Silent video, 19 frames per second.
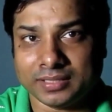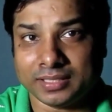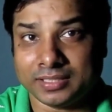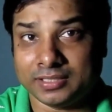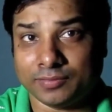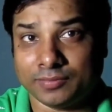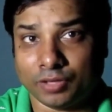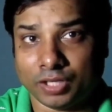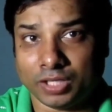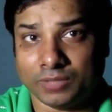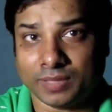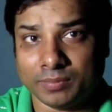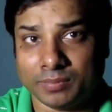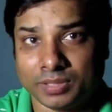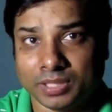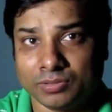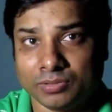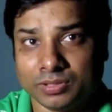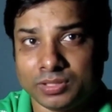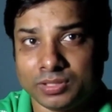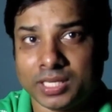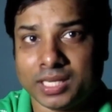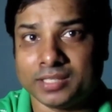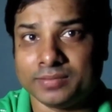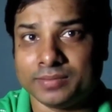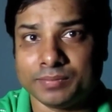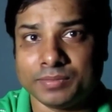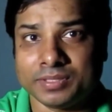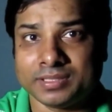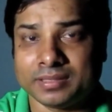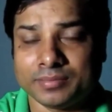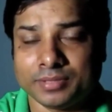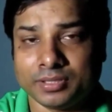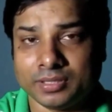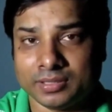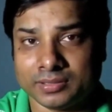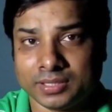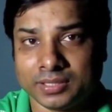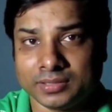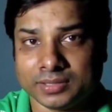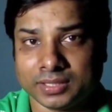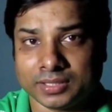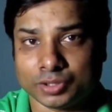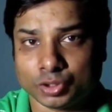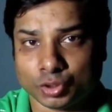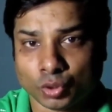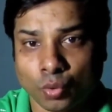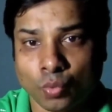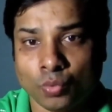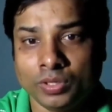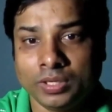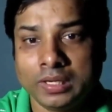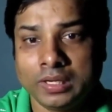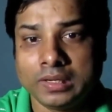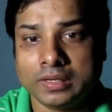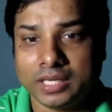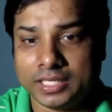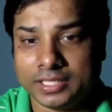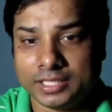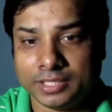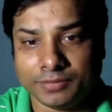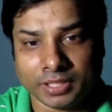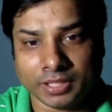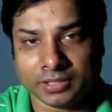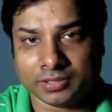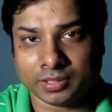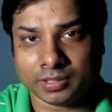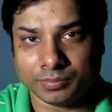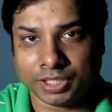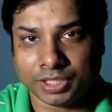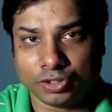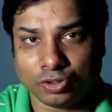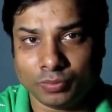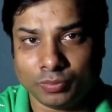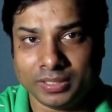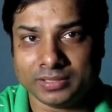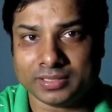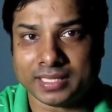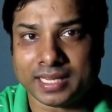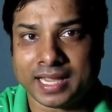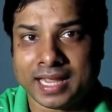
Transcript: that is the 45,357 results are shown in different subject domains,